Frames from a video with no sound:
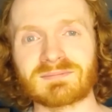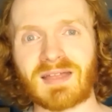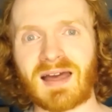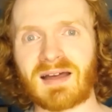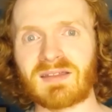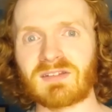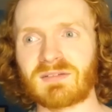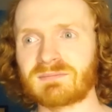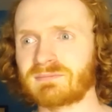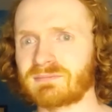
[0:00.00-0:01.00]
and
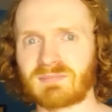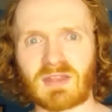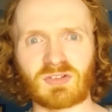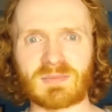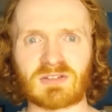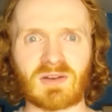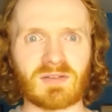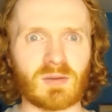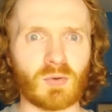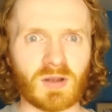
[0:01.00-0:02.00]
it just makes everything
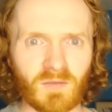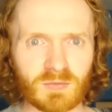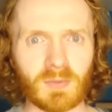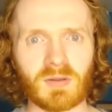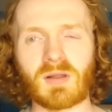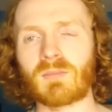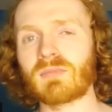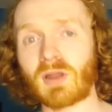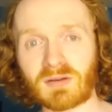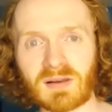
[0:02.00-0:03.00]
a lot more comfortable, a
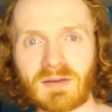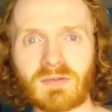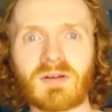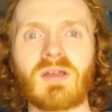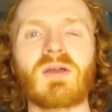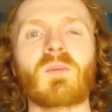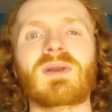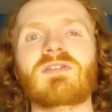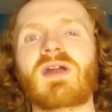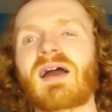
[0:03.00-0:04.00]
lot clearer.
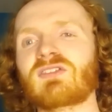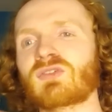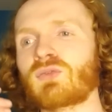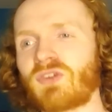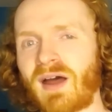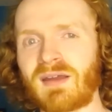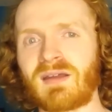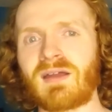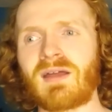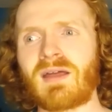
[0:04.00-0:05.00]
Whenever your eyes go dry,
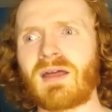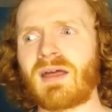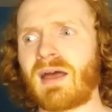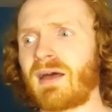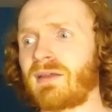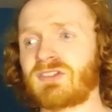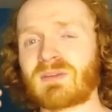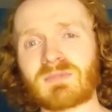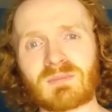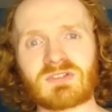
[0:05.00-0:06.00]

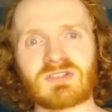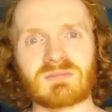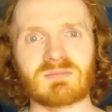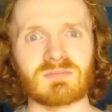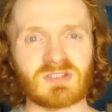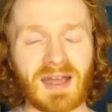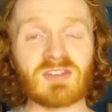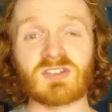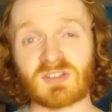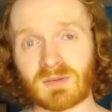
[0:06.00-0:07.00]
signs and
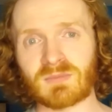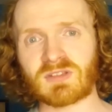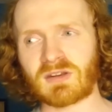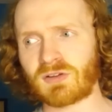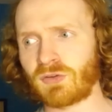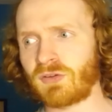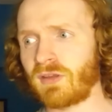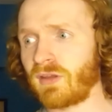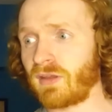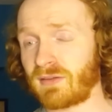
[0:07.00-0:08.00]
symptoms can include
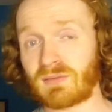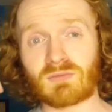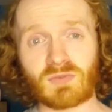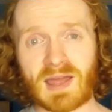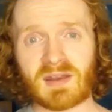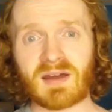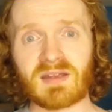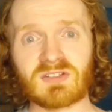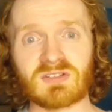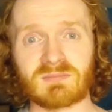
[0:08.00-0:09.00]
red
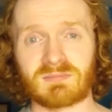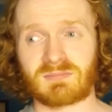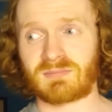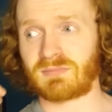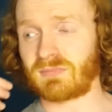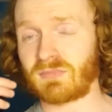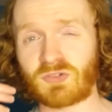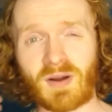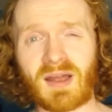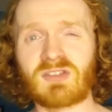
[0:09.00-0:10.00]
eyes,
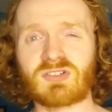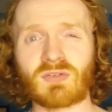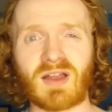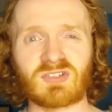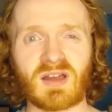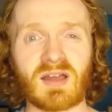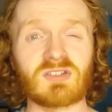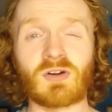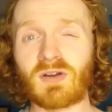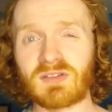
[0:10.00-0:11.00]
dry, scratchy eyes,
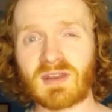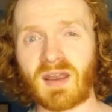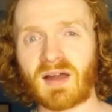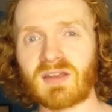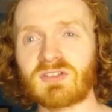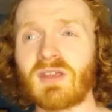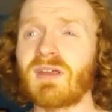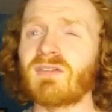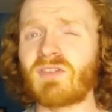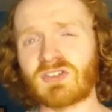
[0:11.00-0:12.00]
irritated eyes,
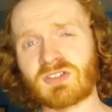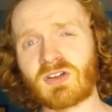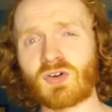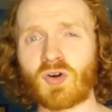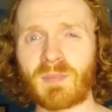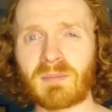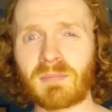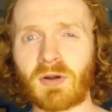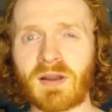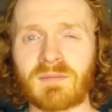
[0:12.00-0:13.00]
vision can go a bit
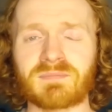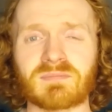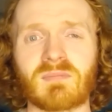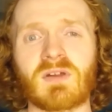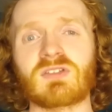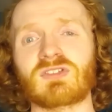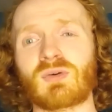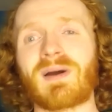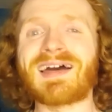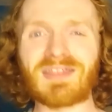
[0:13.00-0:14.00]
blurry.
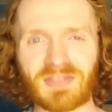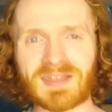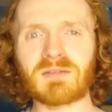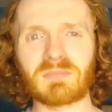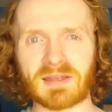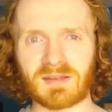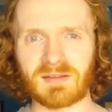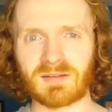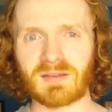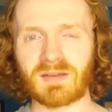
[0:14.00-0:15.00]
So think and blink.
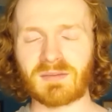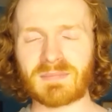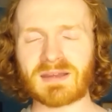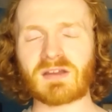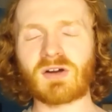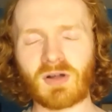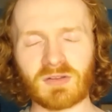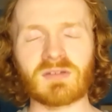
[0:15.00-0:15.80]
Make a